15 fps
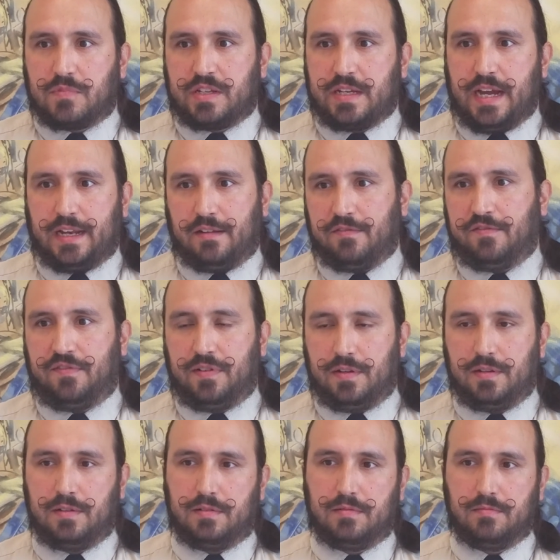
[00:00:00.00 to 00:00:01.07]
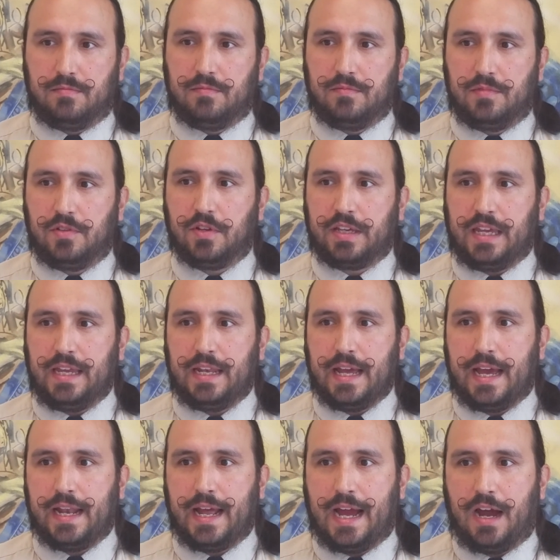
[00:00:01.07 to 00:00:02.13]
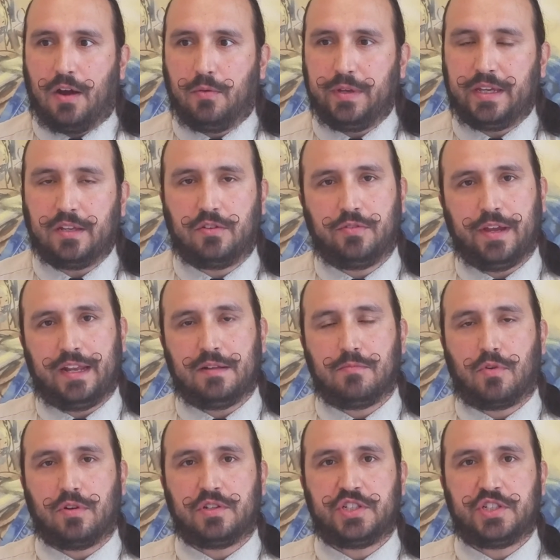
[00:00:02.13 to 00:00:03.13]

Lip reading: kind of looking at how we could create a more